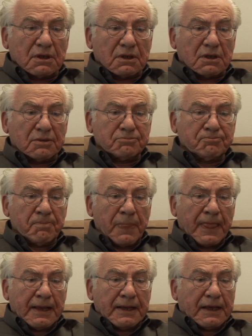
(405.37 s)
Um,
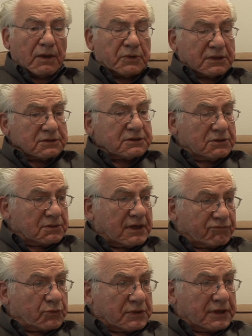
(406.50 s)
and we continued to
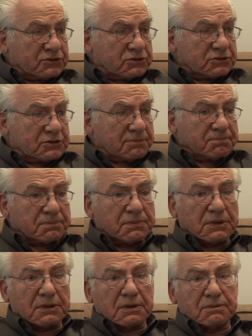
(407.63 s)
have a relationship
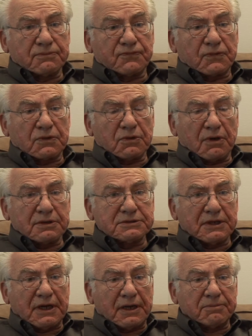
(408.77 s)
uh, for a long
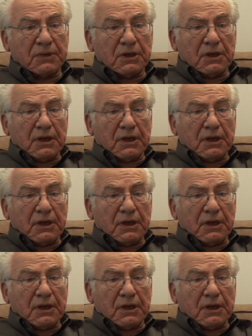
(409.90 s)
time.